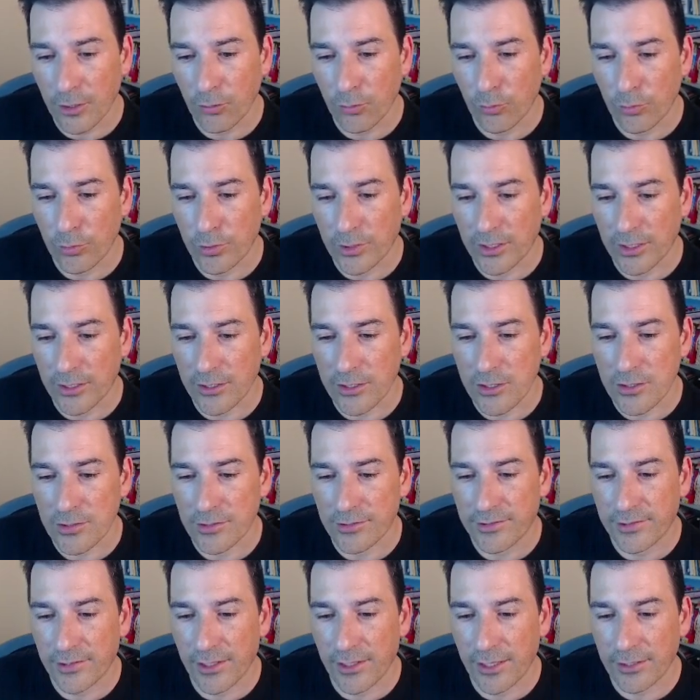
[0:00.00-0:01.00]
we can
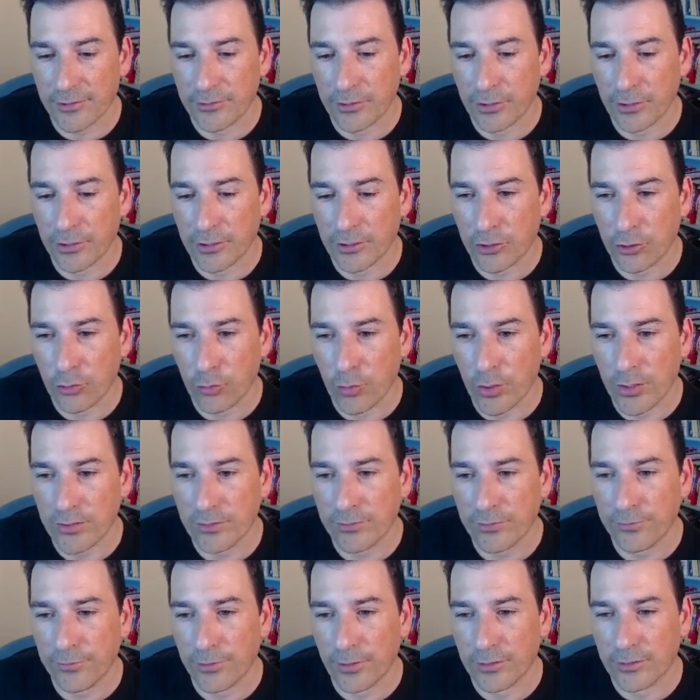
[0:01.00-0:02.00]
select the create
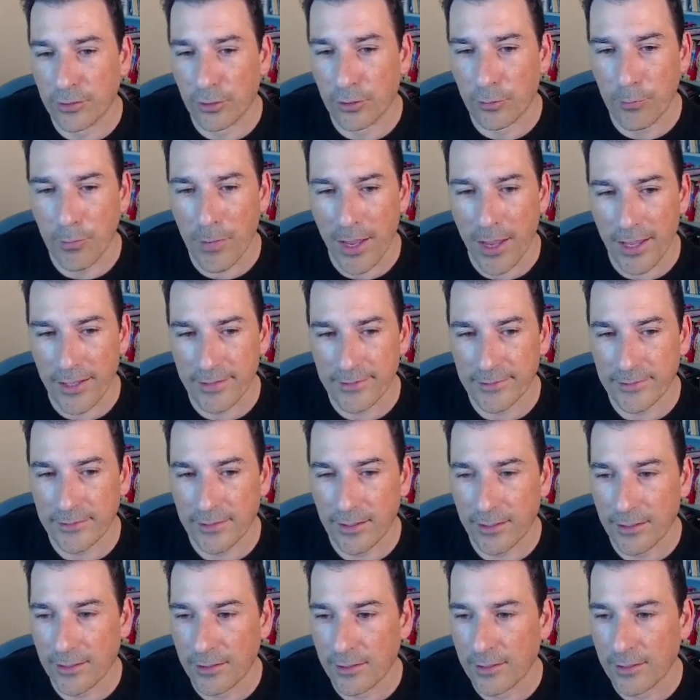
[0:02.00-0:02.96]
filter mask.